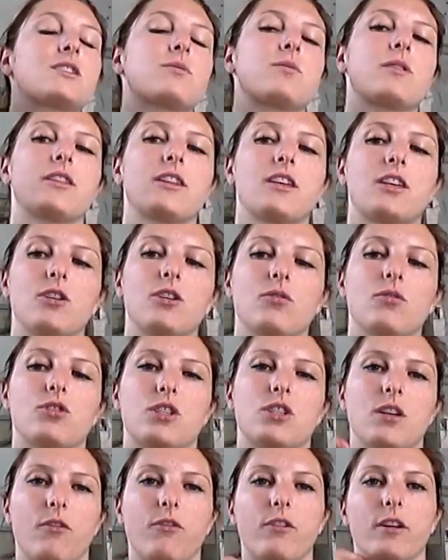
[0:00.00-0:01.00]
where the
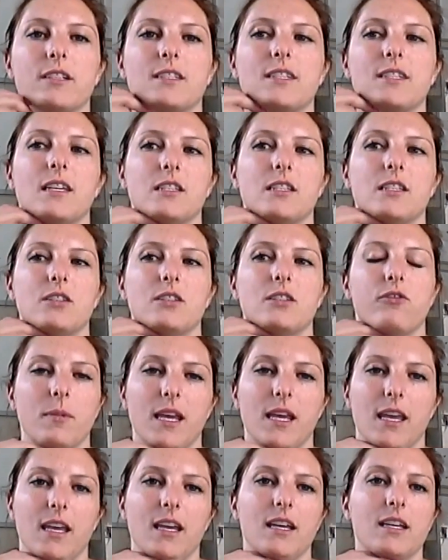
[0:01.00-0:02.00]
huge difference is for
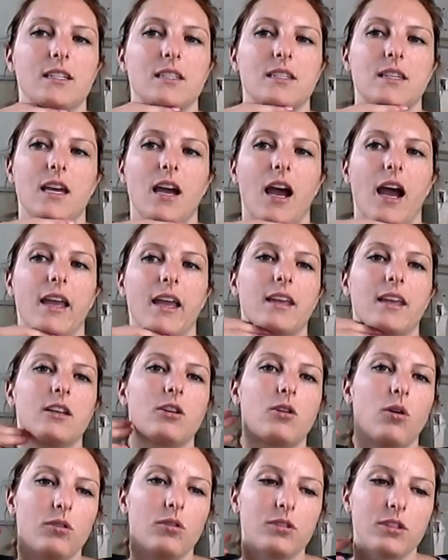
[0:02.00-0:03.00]
me, is that I
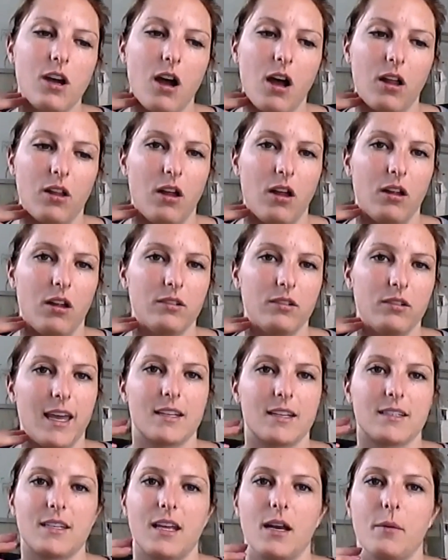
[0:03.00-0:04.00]
can cold call all
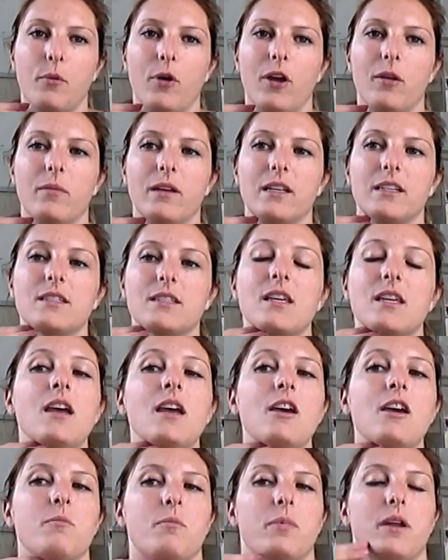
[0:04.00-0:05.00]
day and set appointments,
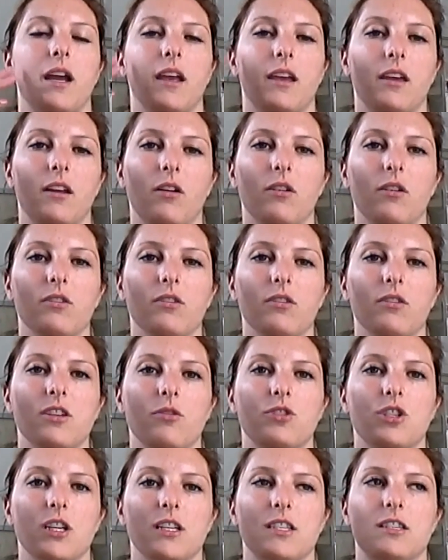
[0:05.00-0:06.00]
but I can
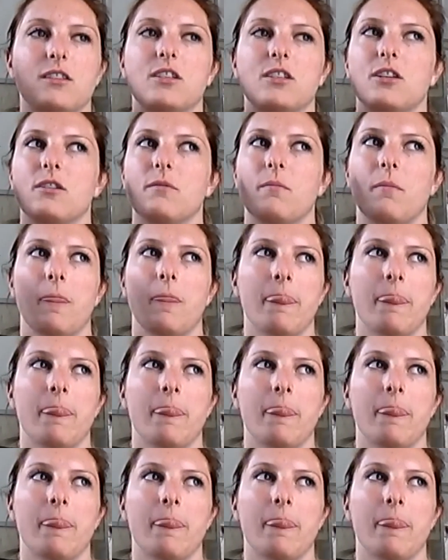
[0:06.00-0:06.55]
also just,